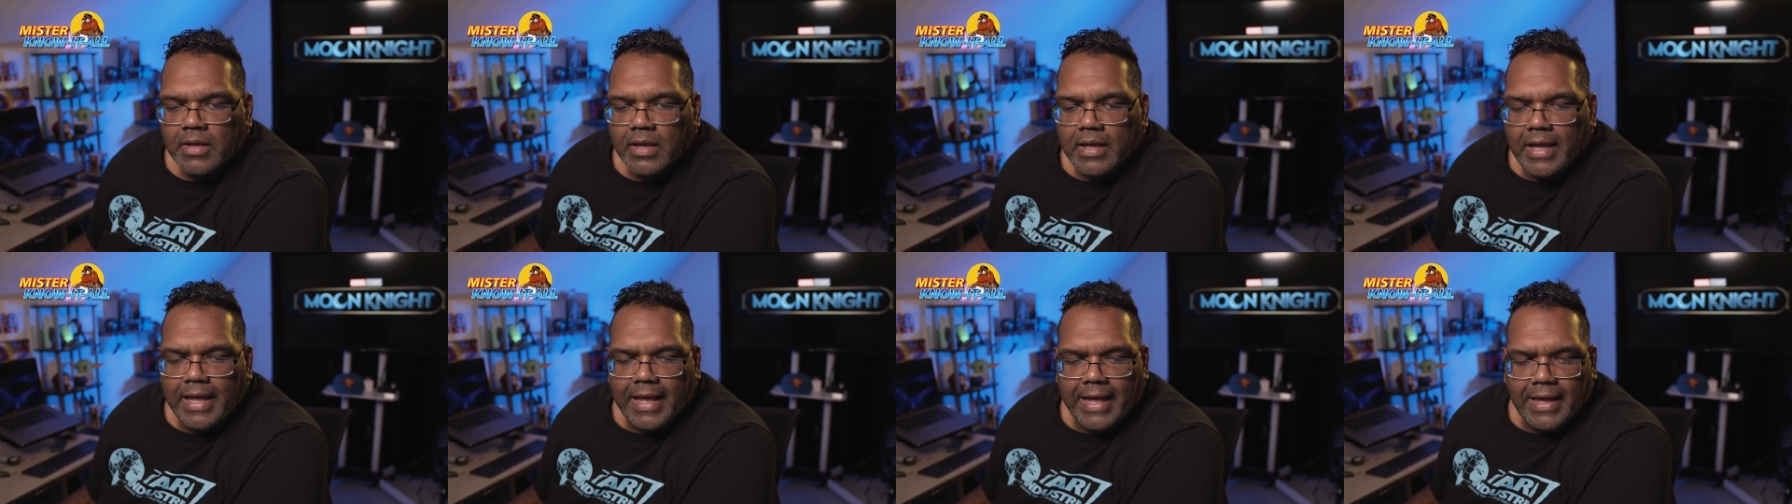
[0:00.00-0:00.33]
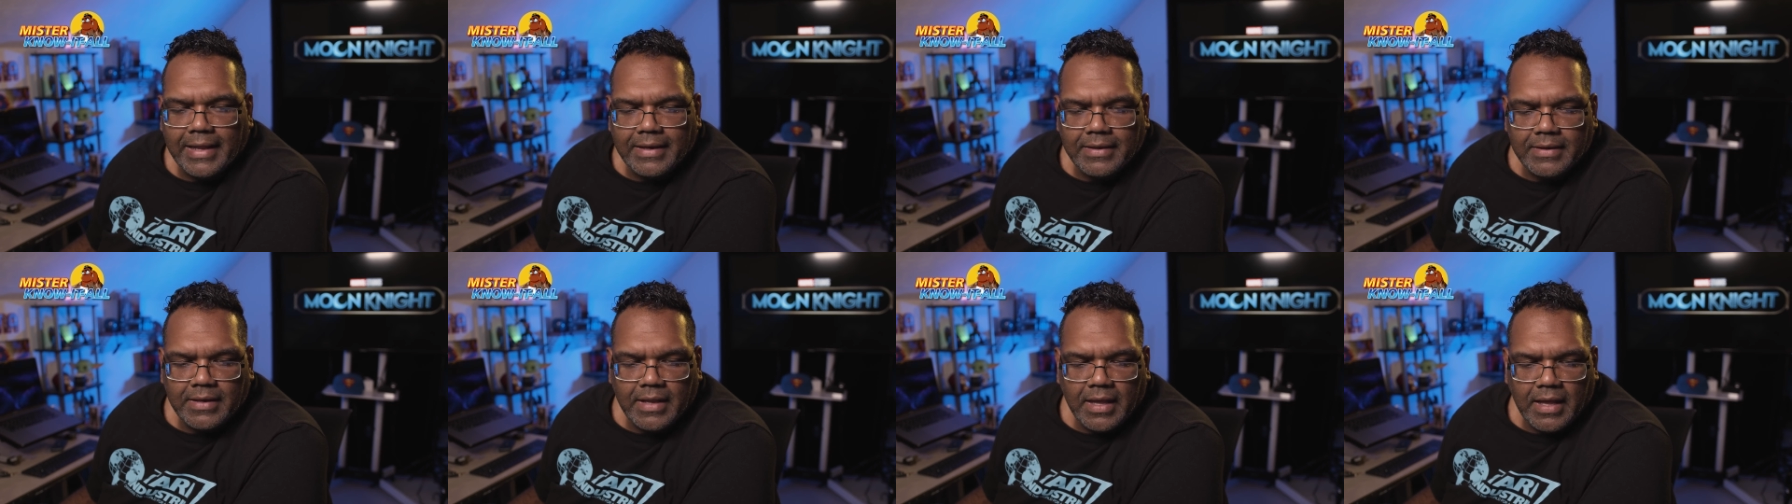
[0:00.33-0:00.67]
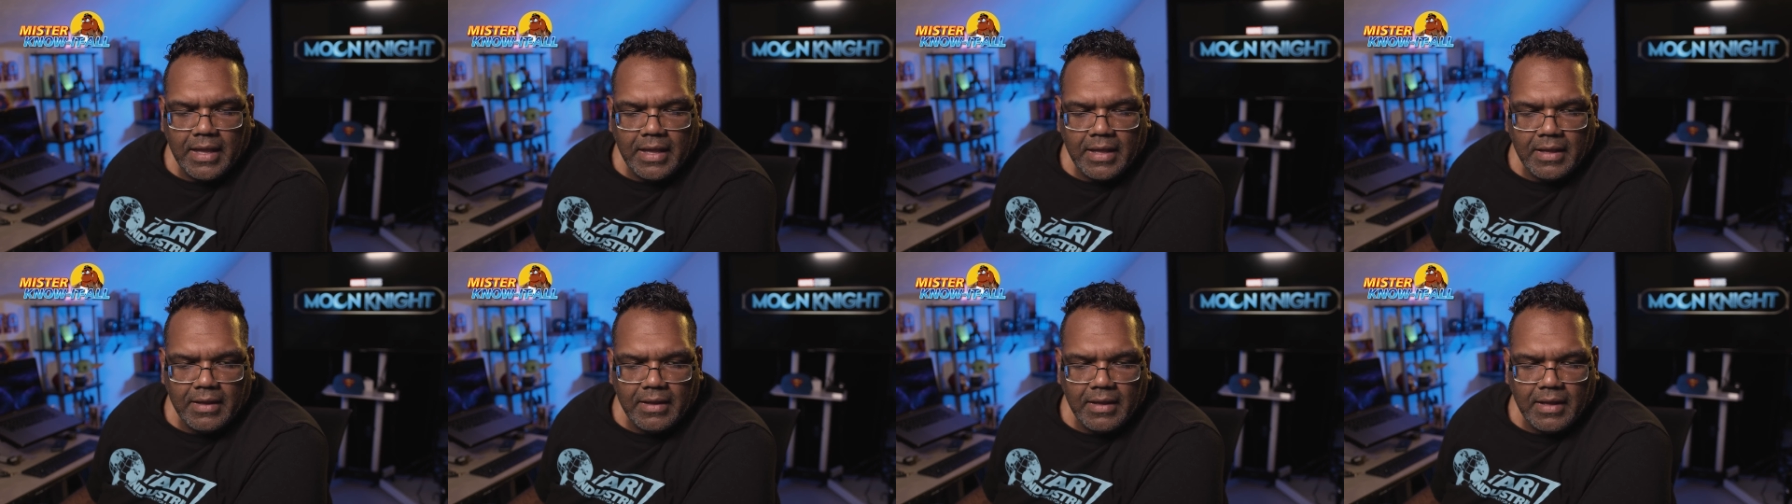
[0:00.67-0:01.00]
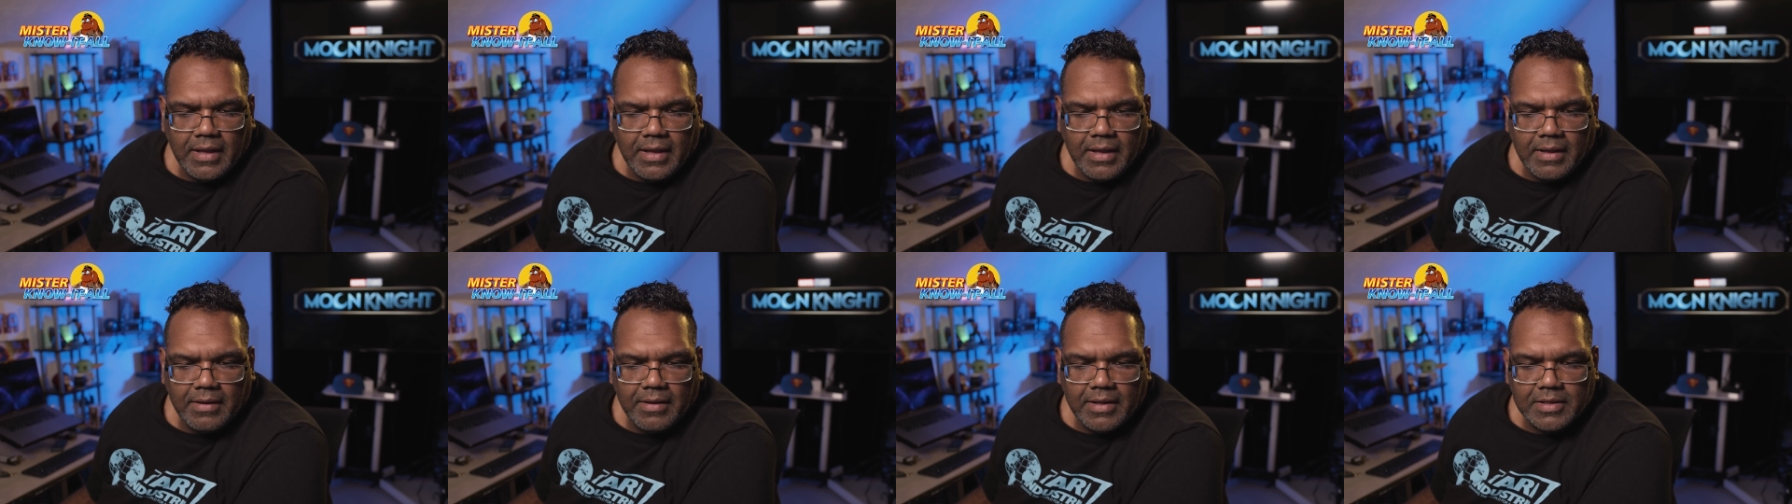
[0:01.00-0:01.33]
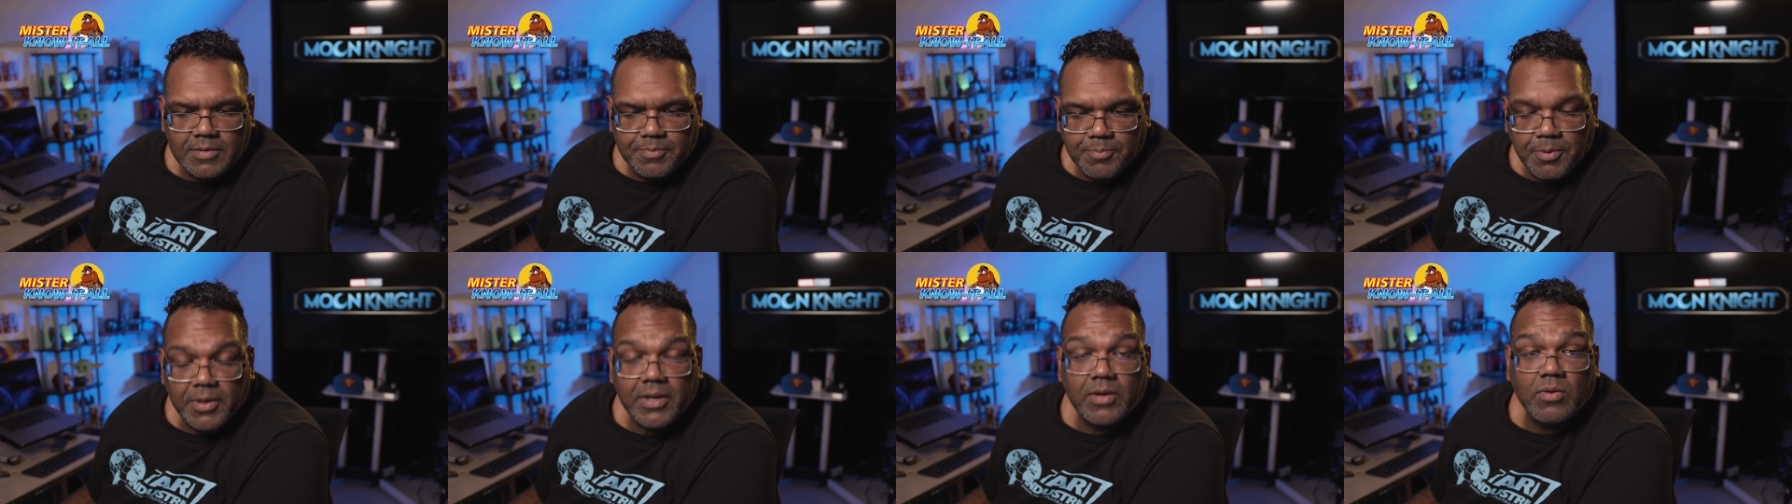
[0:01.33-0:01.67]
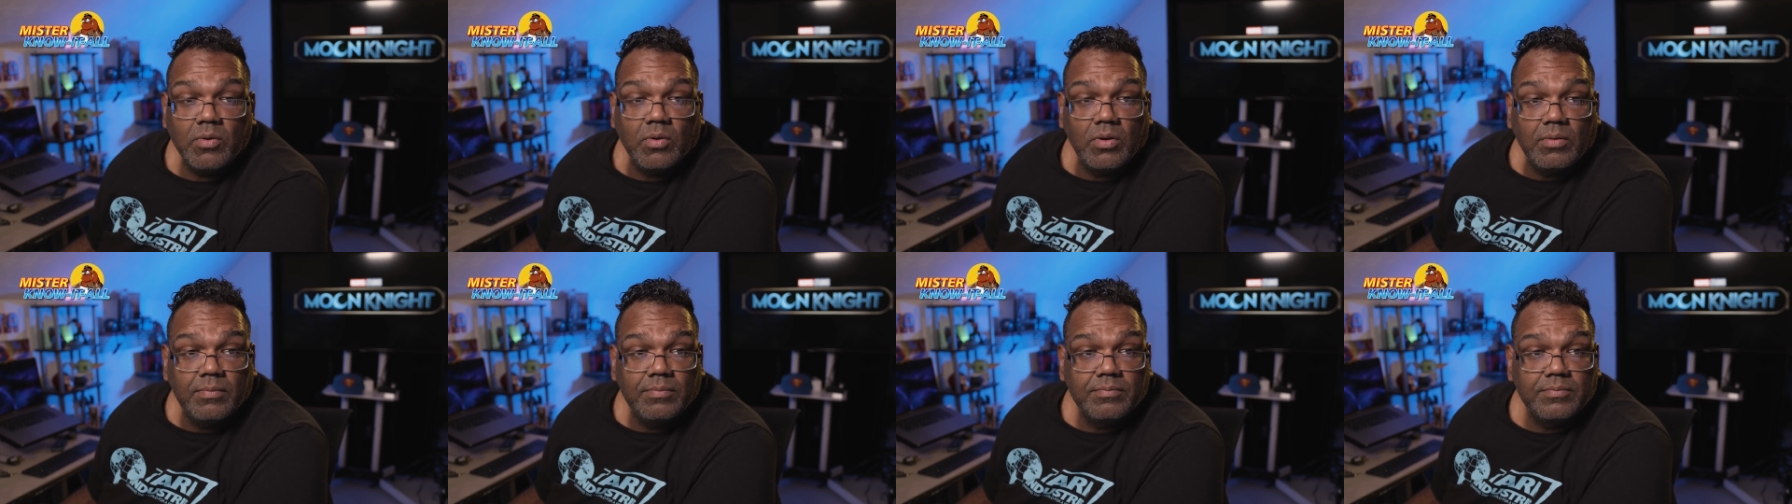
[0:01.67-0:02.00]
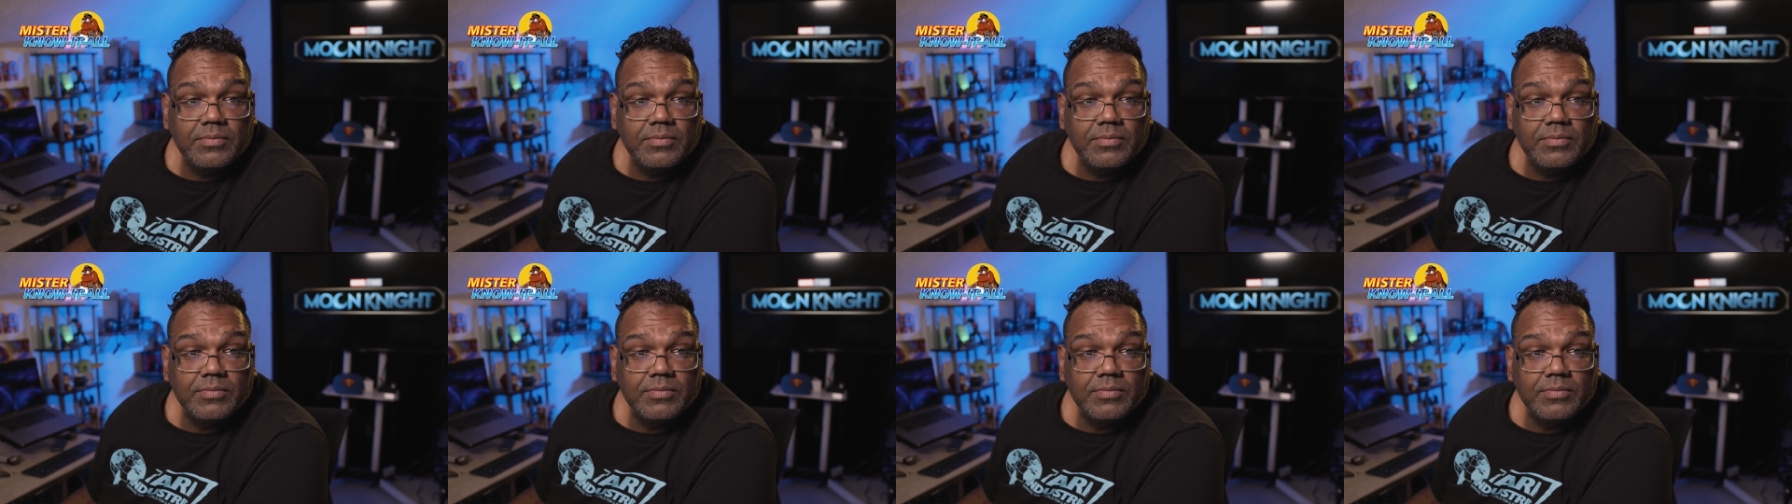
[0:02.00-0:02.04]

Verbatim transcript: It's pretty cool.